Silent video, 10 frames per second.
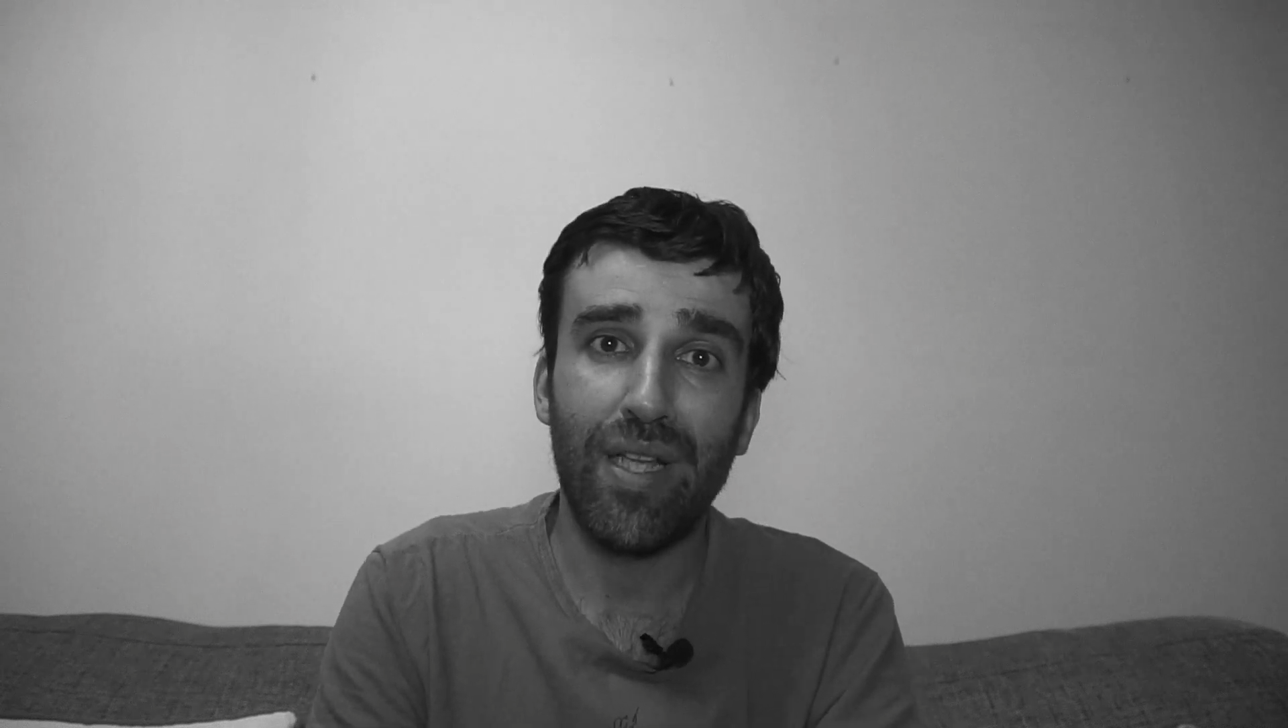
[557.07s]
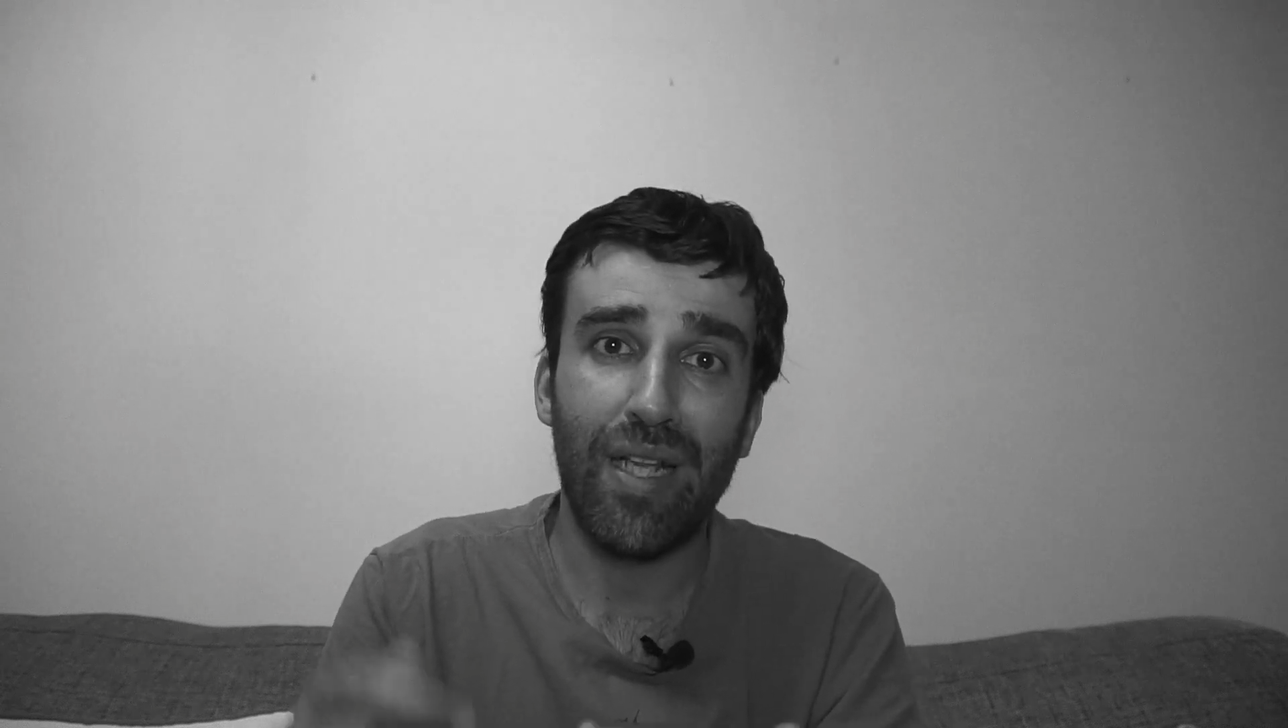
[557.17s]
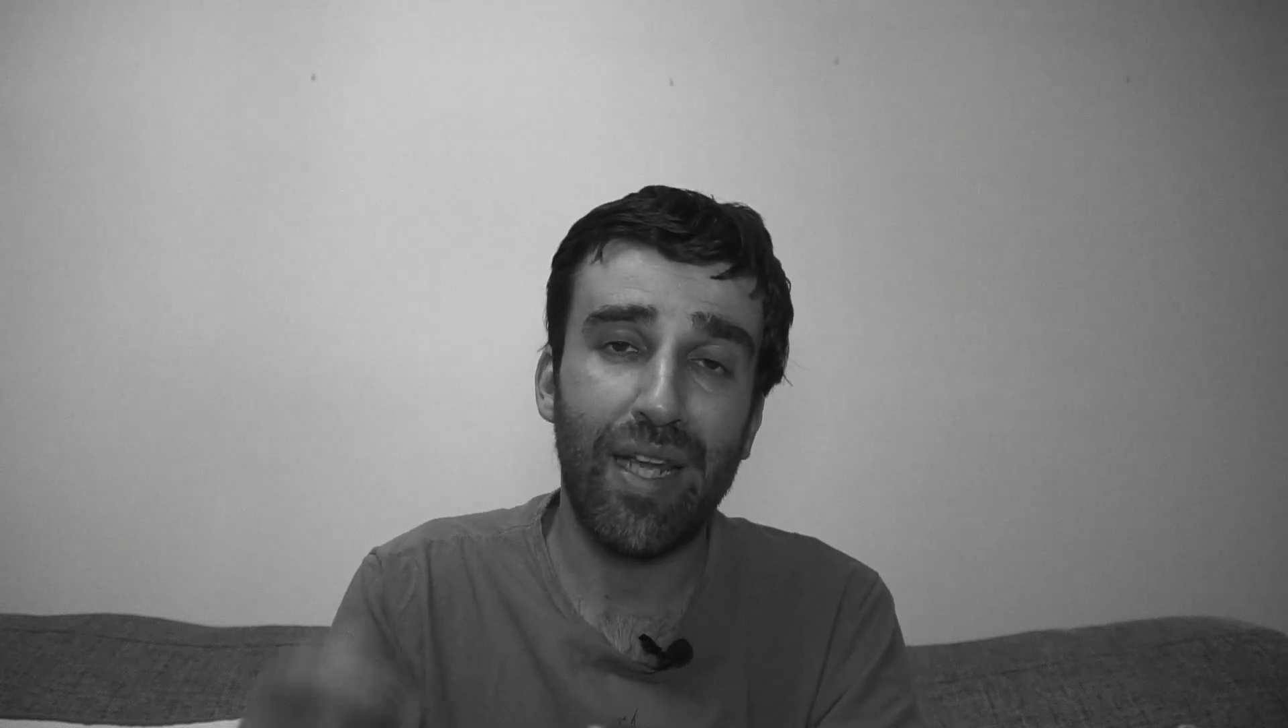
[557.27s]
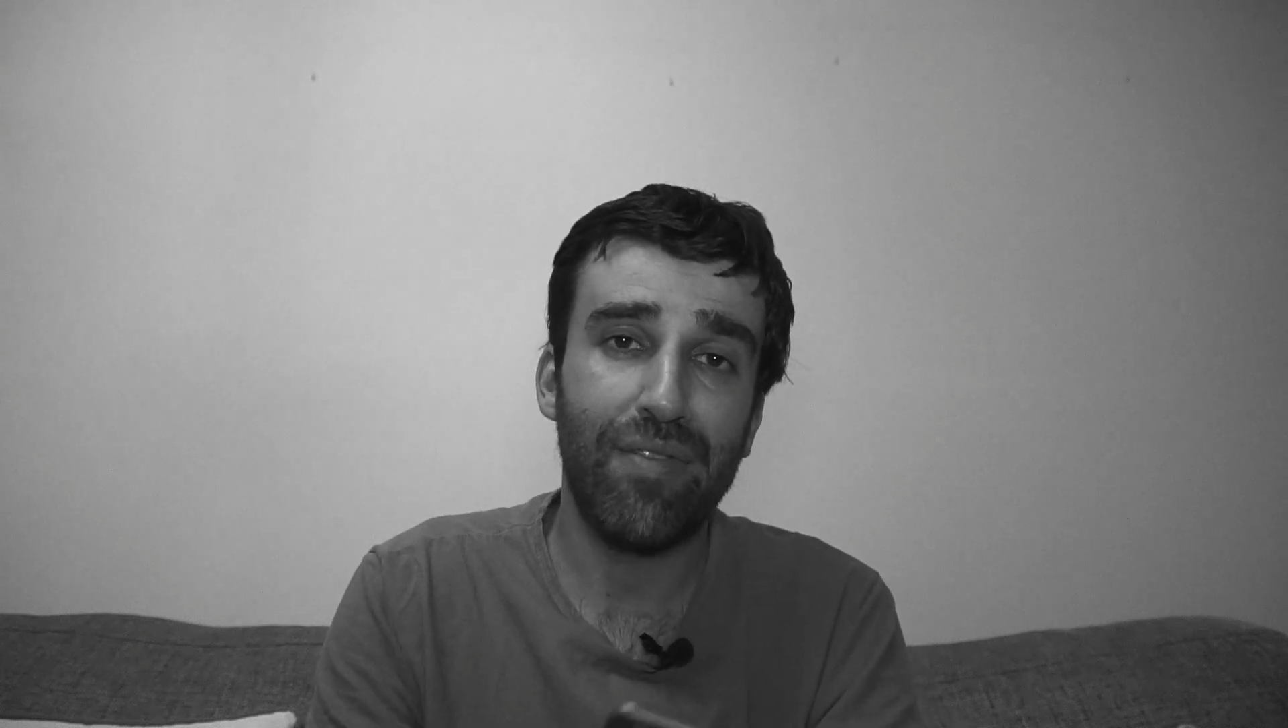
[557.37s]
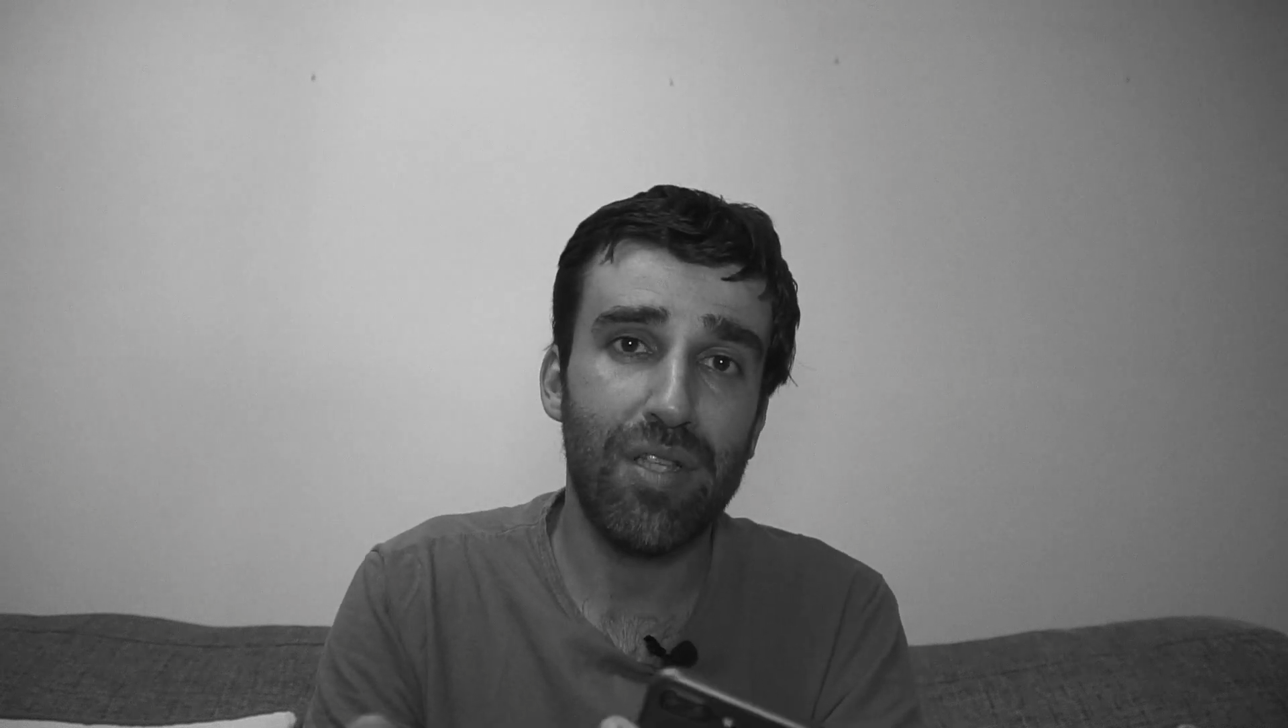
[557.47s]
it
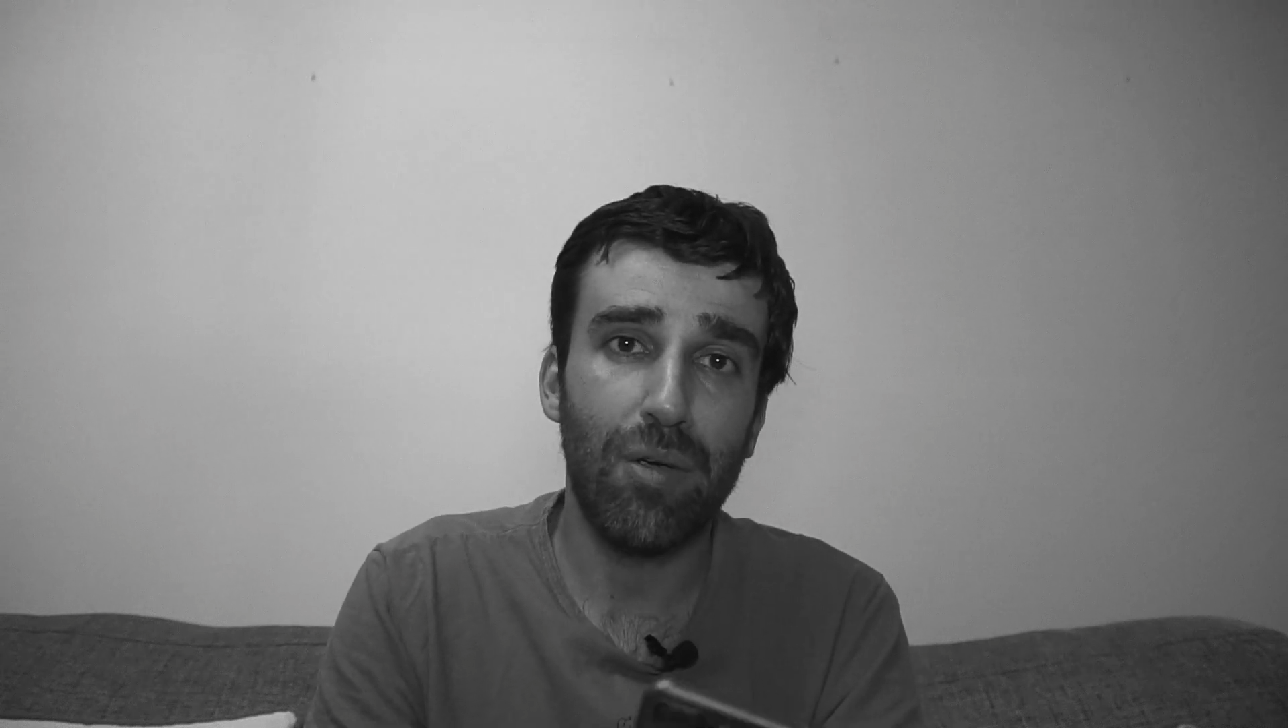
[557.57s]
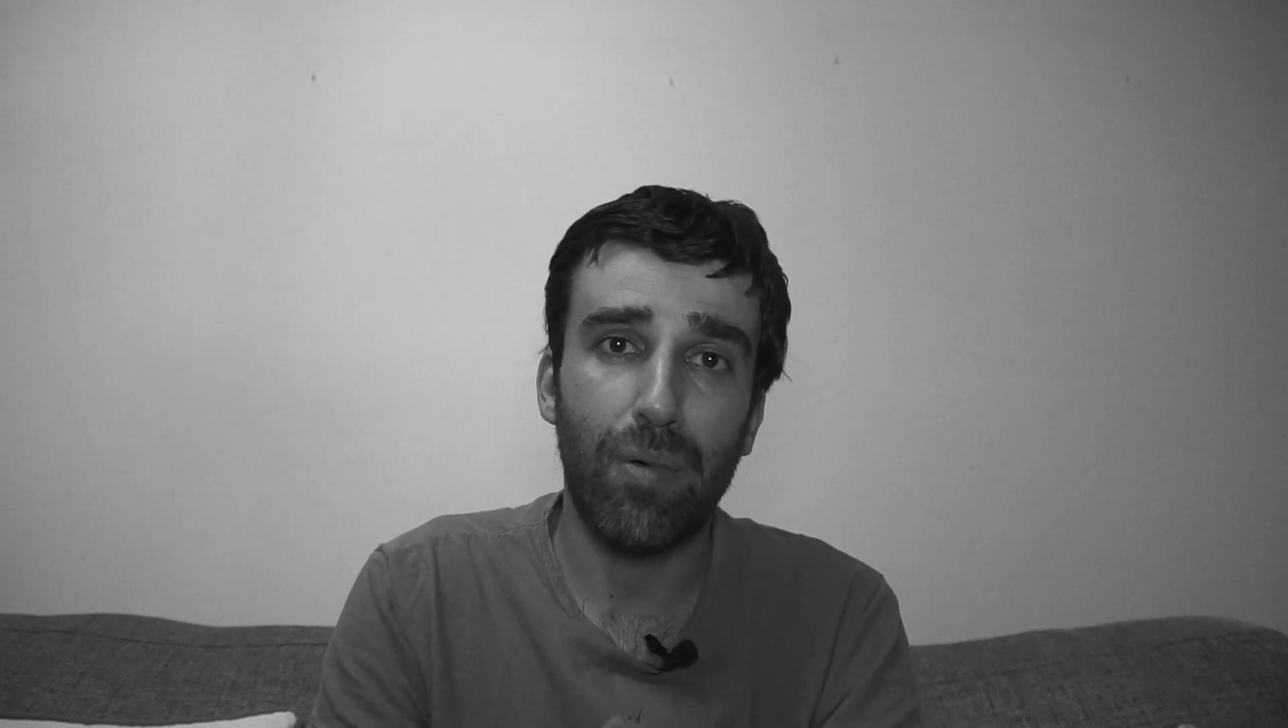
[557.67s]
leaves the